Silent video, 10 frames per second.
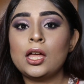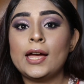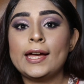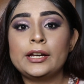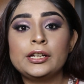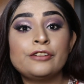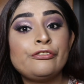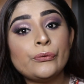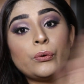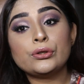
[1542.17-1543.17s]
And
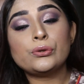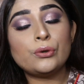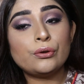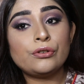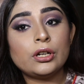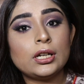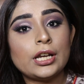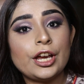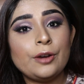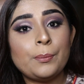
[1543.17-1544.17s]
if you want to go for a
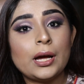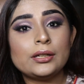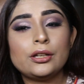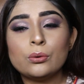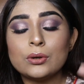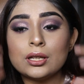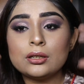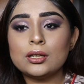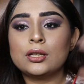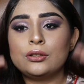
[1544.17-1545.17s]
night party, you
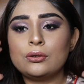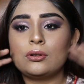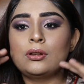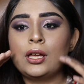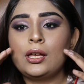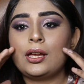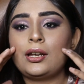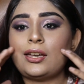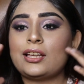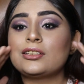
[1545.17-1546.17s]
can,
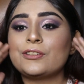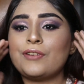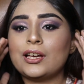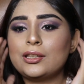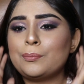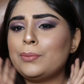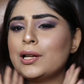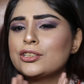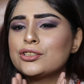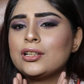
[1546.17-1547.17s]
intensify the
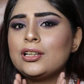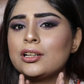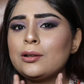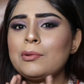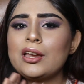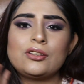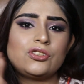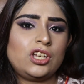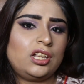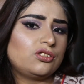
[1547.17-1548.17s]
blush a little bit,
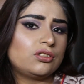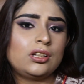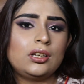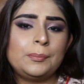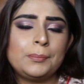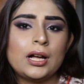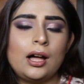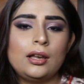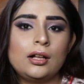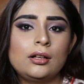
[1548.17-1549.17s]
change the lip
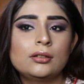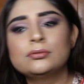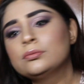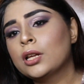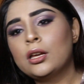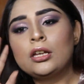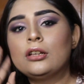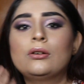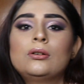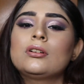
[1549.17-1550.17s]
color,
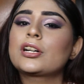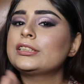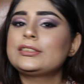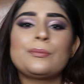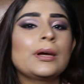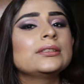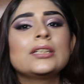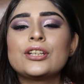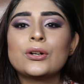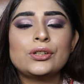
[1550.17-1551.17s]
customize
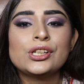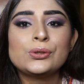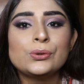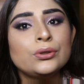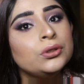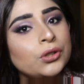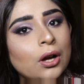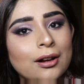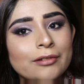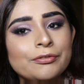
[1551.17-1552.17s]
it according to
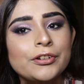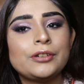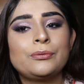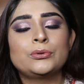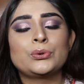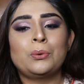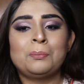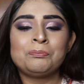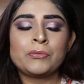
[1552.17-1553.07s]
your comfort zone.